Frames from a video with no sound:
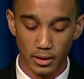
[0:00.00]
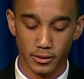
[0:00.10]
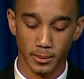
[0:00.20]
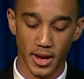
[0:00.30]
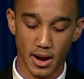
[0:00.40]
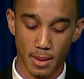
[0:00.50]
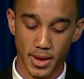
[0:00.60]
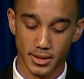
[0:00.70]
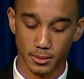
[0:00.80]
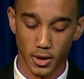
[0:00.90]
From there, I
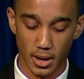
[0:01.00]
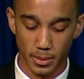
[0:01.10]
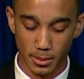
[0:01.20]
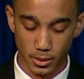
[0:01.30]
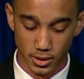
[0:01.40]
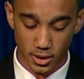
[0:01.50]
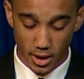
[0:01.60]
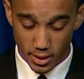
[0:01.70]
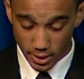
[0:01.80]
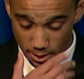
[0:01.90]
met some great people and
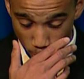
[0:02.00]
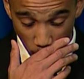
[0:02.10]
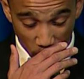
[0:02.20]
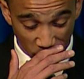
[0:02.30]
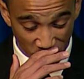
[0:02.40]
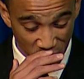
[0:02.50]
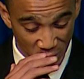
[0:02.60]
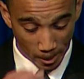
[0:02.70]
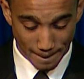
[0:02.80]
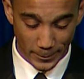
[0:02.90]
started to get more
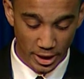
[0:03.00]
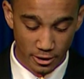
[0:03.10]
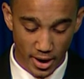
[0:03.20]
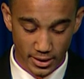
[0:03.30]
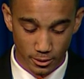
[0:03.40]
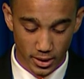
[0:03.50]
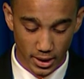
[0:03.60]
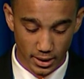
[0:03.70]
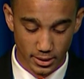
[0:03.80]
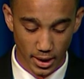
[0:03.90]
comfortable interacting with
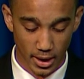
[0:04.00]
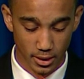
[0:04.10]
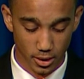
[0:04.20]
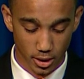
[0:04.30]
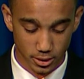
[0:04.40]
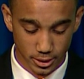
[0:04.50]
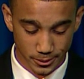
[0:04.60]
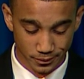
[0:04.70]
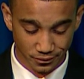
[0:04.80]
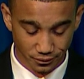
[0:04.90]
kids and adults.